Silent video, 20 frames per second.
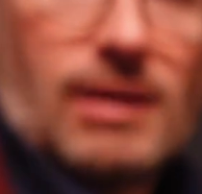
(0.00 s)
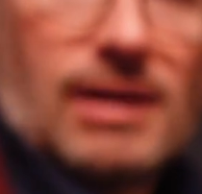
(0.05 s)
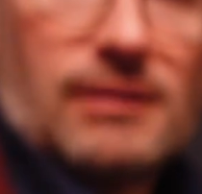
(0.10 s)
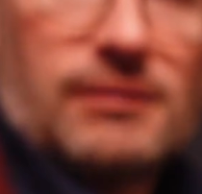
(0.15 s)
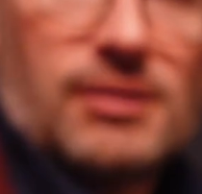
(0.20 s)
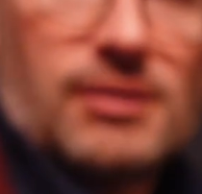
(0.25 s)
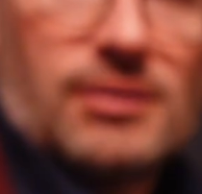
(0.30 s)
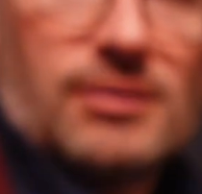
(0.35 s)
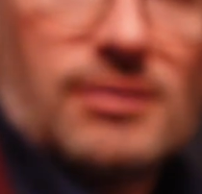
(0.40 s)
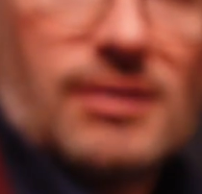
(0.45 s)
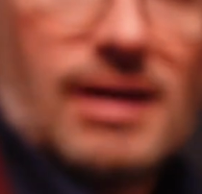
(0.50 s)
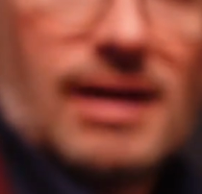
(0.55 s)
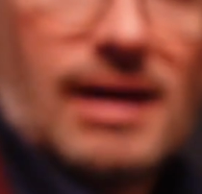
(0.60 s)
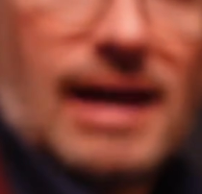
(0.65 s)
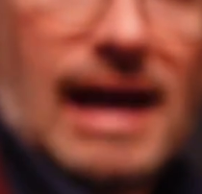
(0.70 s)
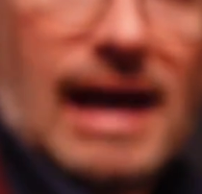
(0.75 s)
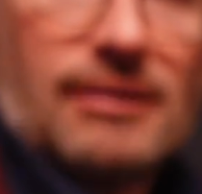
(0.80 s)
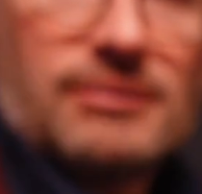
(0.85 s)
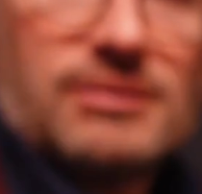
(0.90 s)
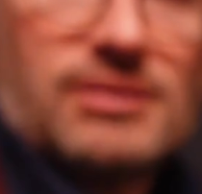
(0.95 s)
If you're uh,
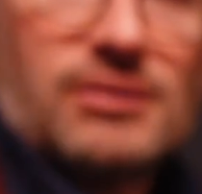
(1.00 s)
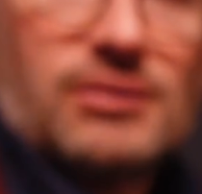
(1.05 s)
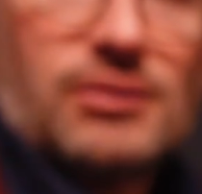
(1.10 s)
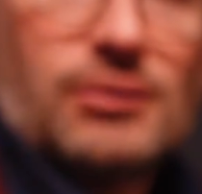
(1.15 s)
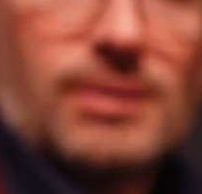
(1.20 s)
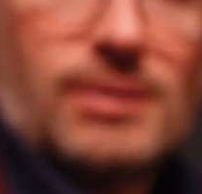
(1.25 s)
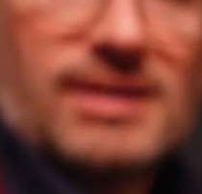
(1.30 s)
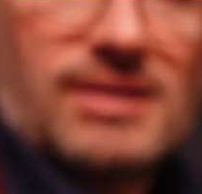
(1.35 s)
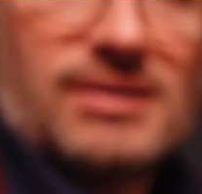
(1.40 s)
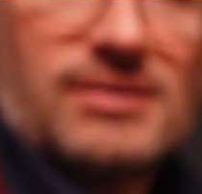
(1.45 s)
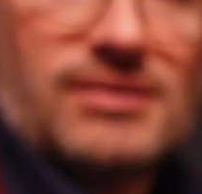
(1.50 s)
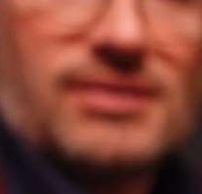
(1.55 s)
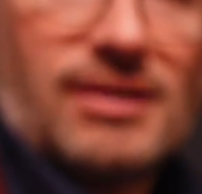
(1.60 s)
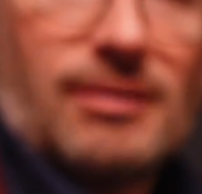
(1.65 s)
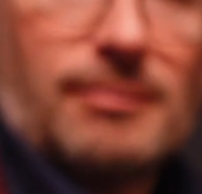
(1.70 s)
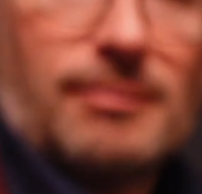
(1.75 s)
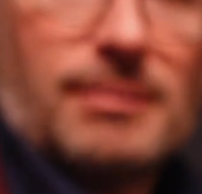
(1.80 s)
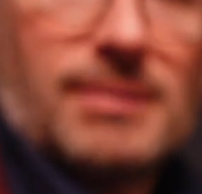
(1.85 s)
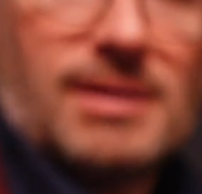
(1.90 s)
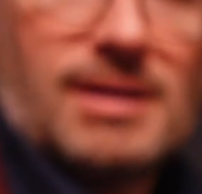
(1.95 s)
out doing
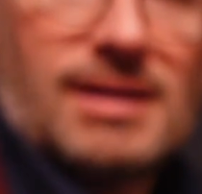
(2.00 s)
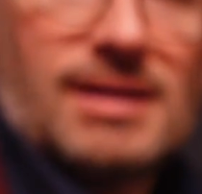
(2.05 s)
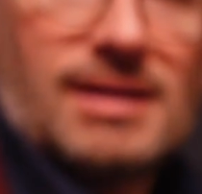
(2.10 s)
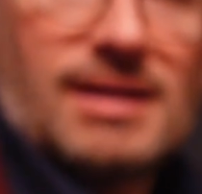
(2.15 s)
some